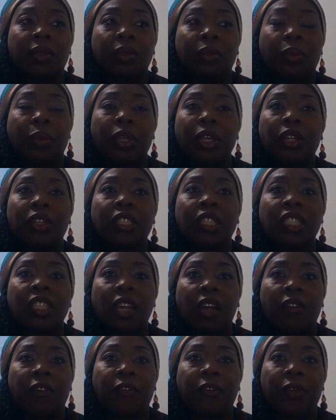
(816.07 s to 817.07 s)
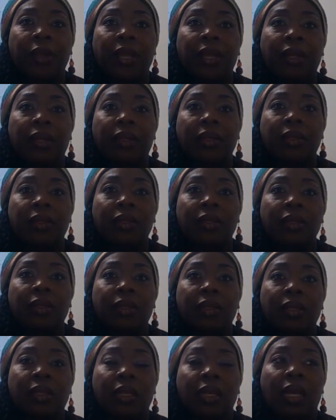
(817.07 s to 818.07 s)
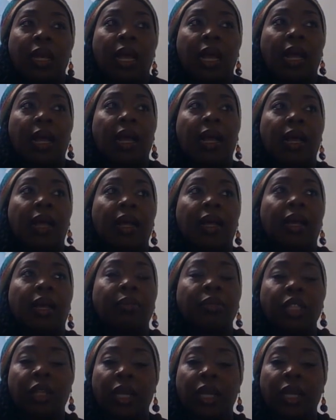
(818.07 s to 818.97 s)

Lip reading: where you're suffering. I'm